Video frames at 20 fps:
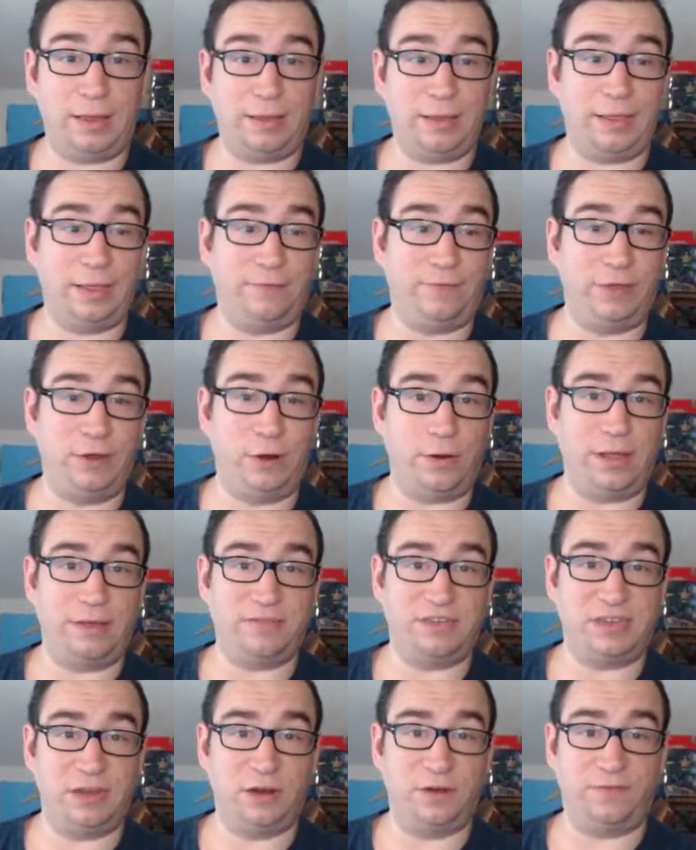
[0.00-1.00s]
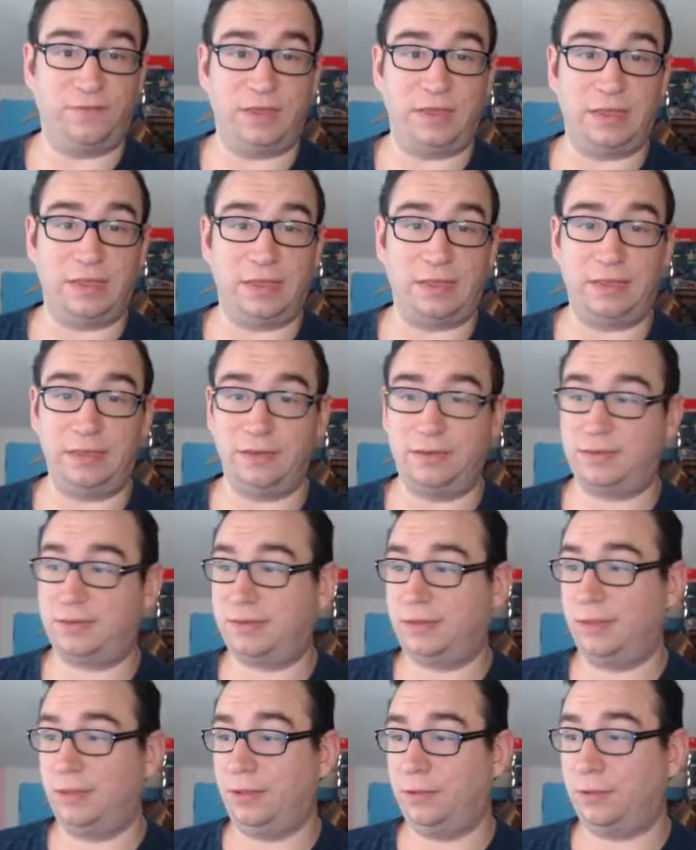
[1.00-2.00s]
if you don't have Seraphi, he's
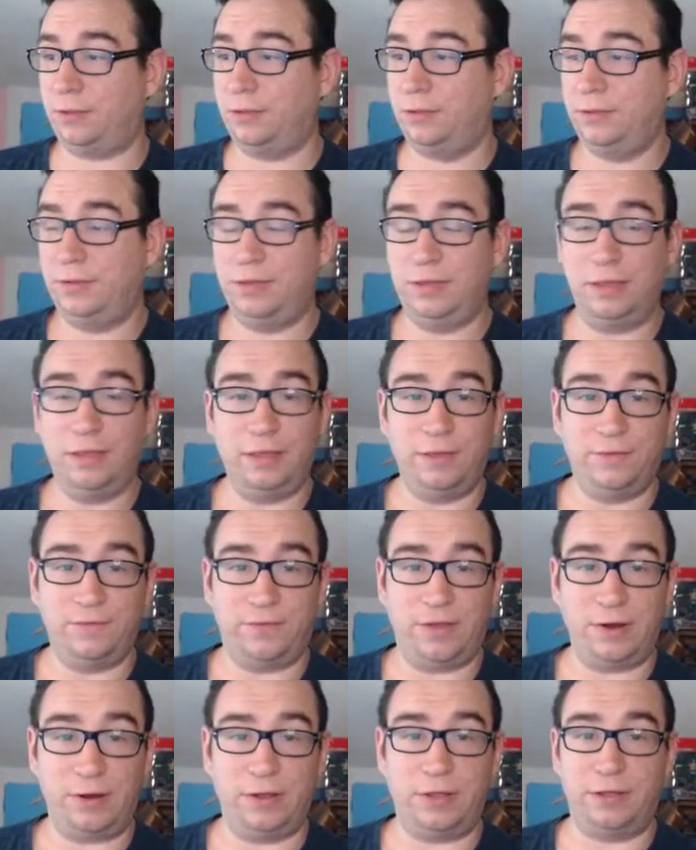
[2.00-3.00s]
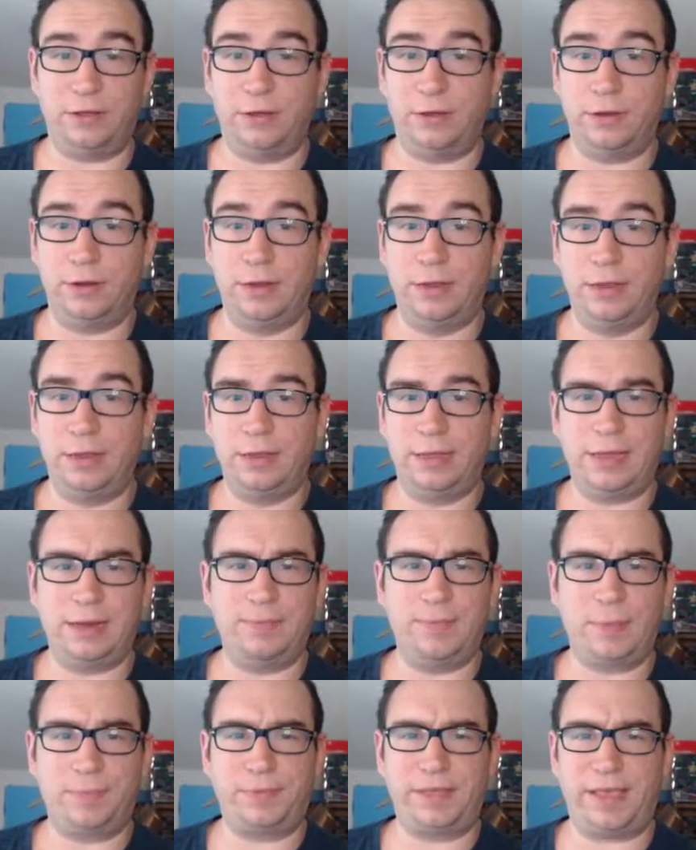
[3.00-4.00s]
still very good. Get
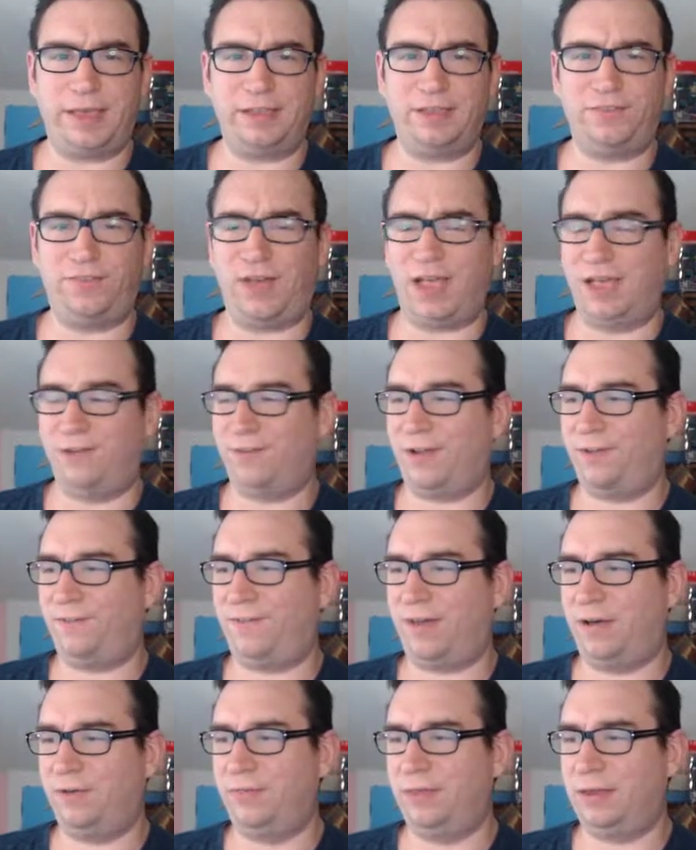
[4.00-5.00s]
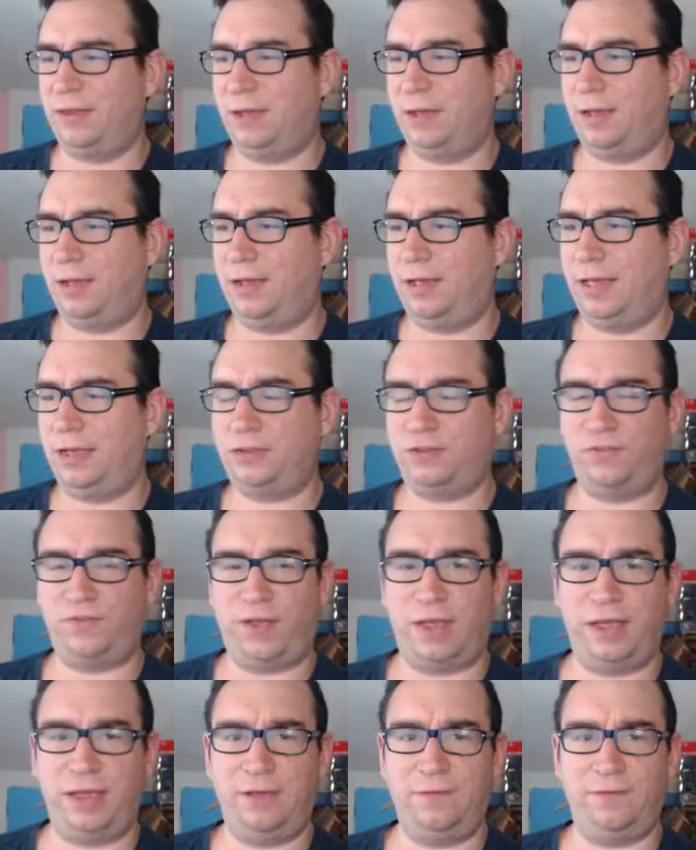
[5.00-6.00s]
him up to S5. I found that
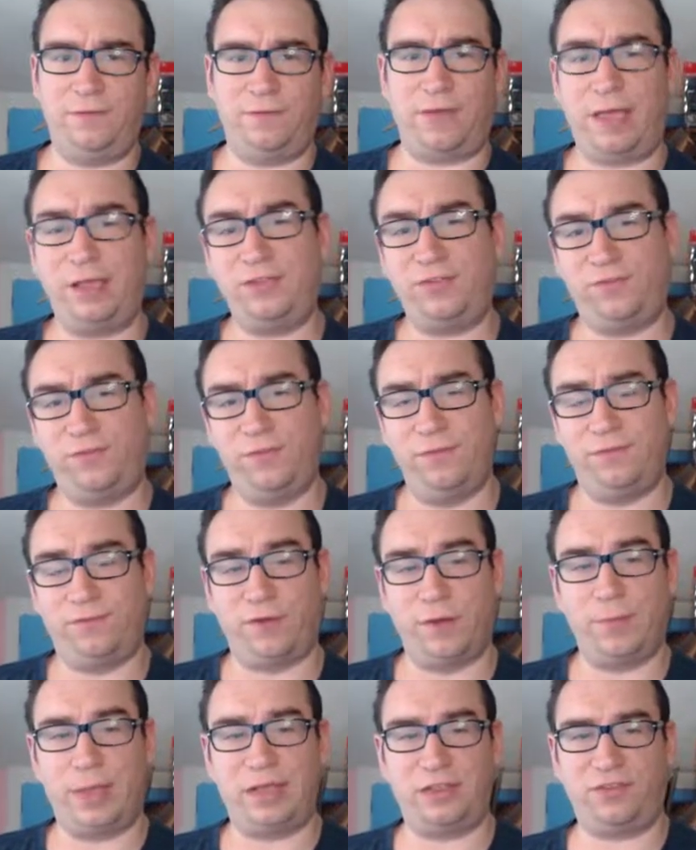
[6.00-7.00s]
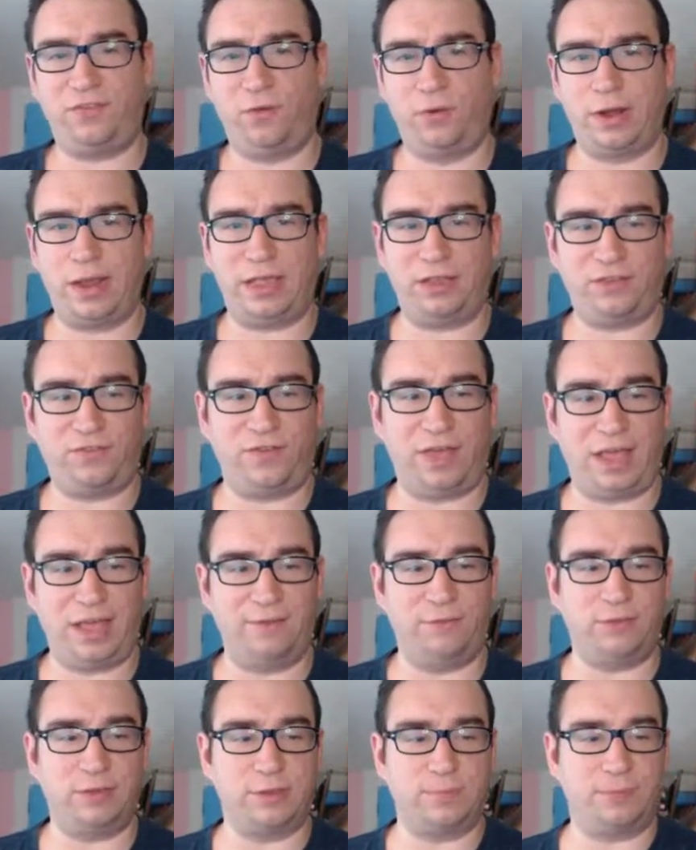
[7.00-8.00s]
from S4 to
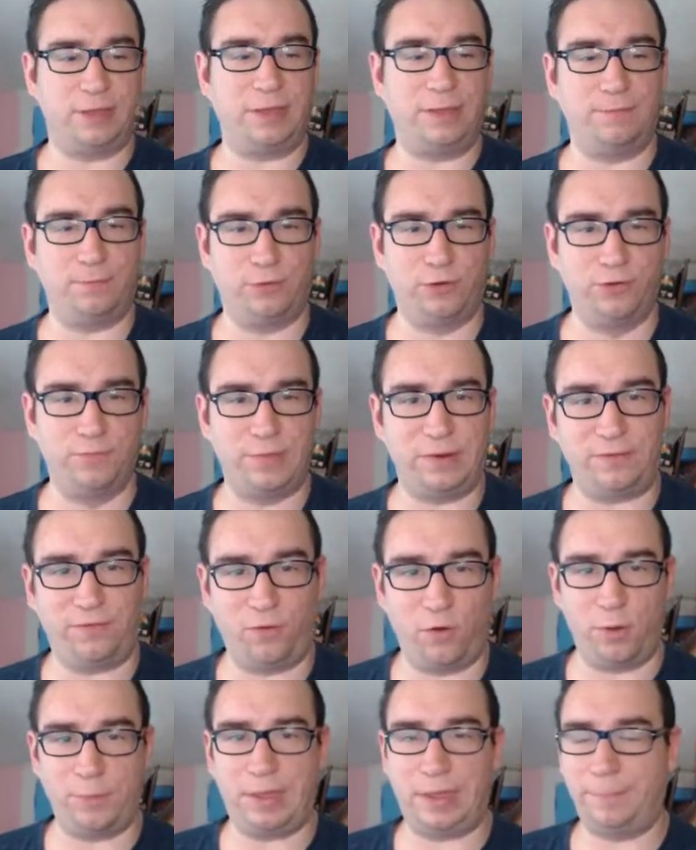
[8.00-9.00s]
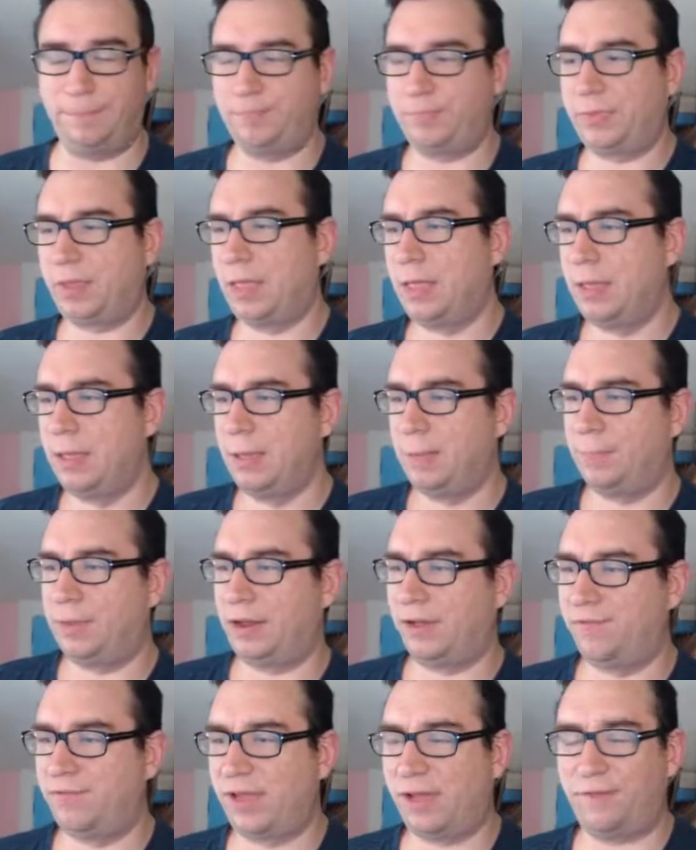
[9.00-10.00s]
S5 was a big improvement for me,
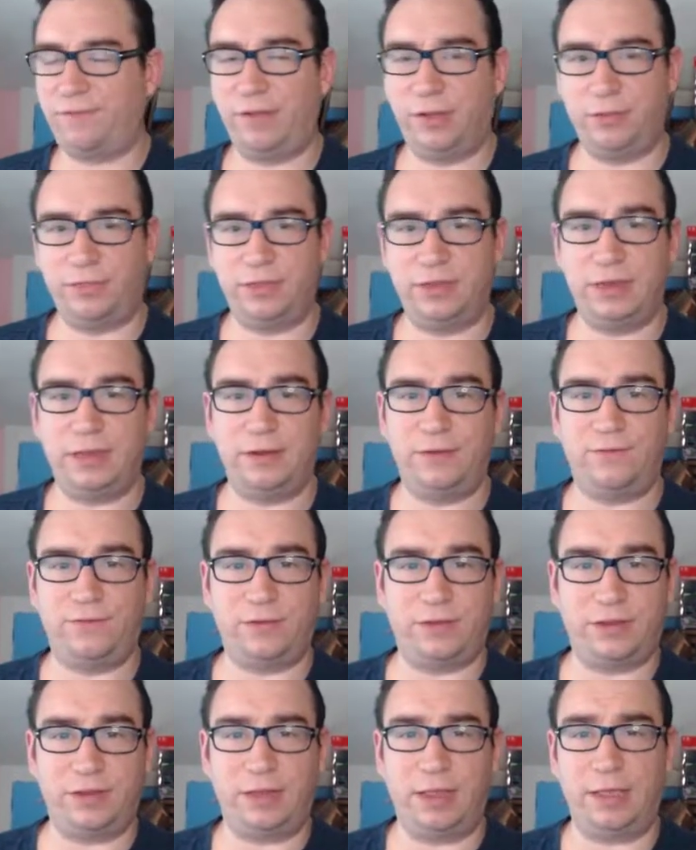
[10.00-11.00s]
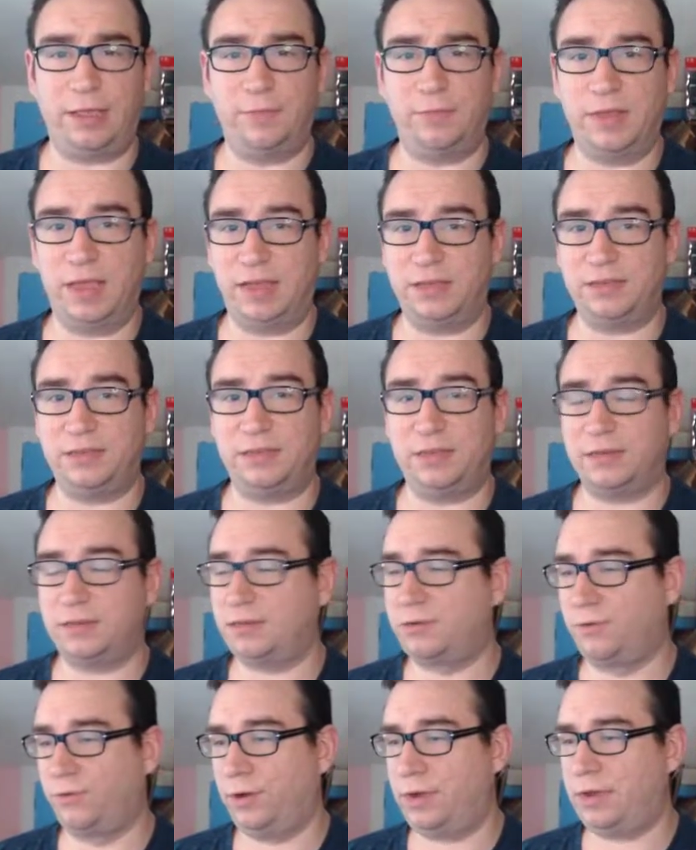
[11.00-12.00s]
but I've not felt the need to take him to
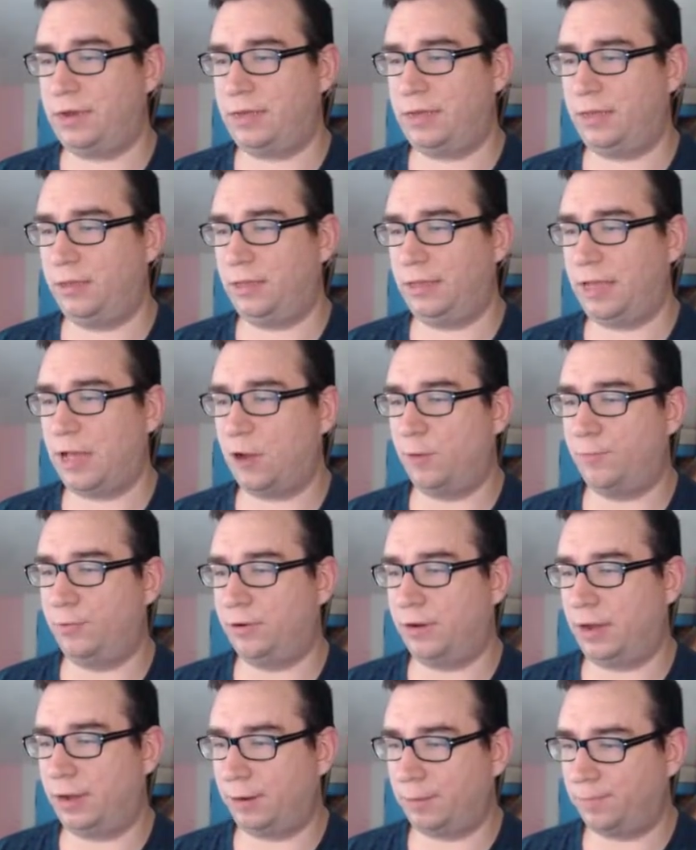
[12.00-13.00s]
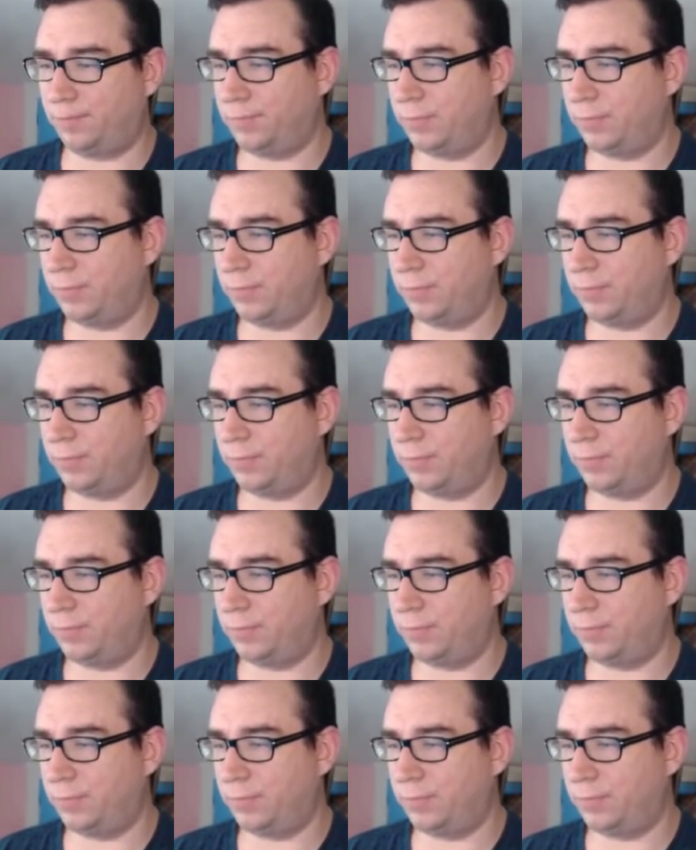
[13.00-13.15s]
S6. Great healing output on him.